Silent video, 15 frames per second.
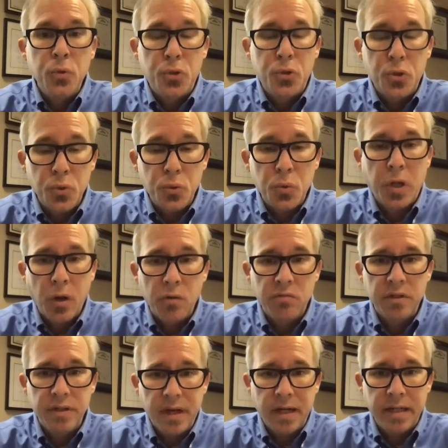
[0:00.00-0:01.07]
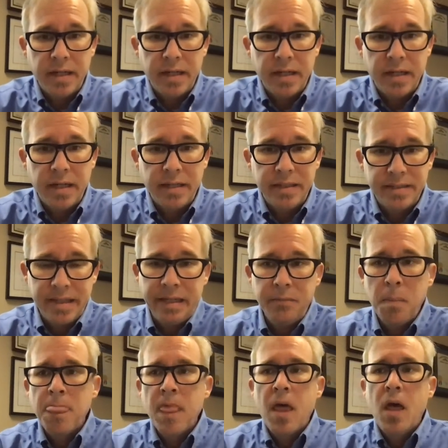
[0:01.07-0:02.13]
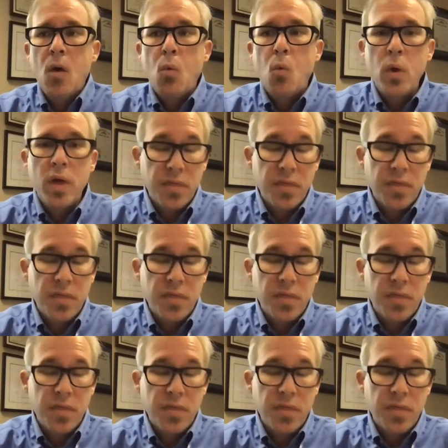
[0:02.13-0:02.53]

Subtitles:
due to COVID-19